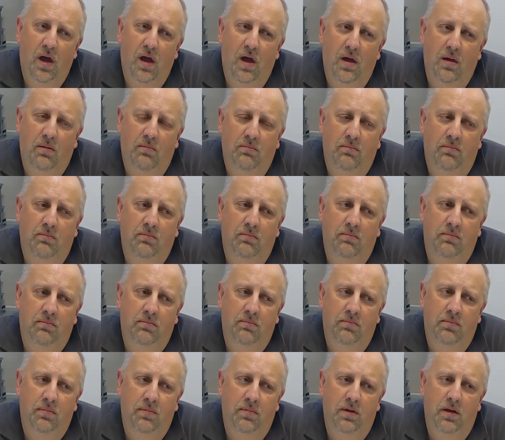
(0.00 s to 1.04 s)
I
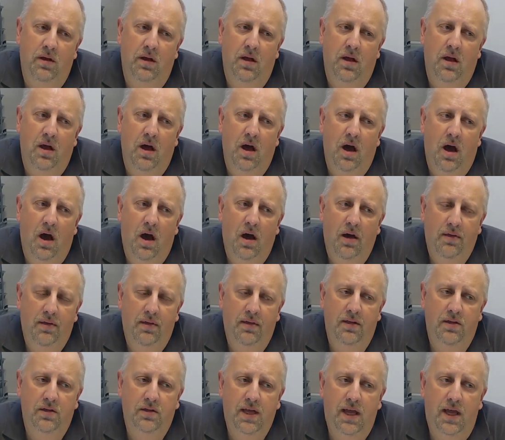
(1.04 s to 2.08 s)

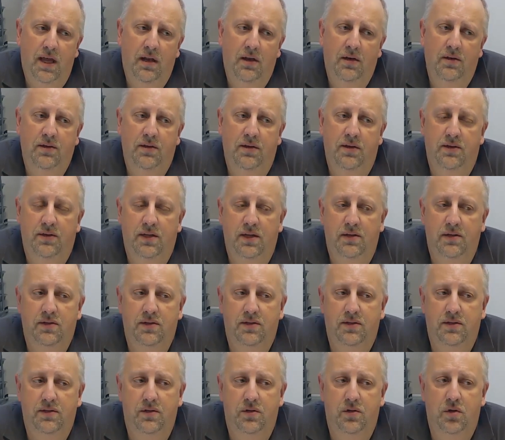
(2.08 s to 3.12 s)
think the challenges
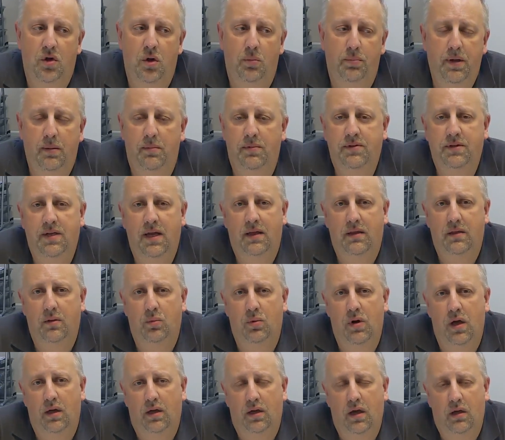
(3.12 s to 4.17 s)
is not being able to take the
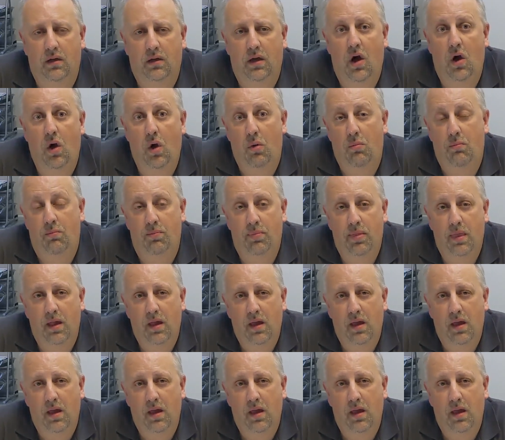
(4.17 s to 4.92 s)
work home.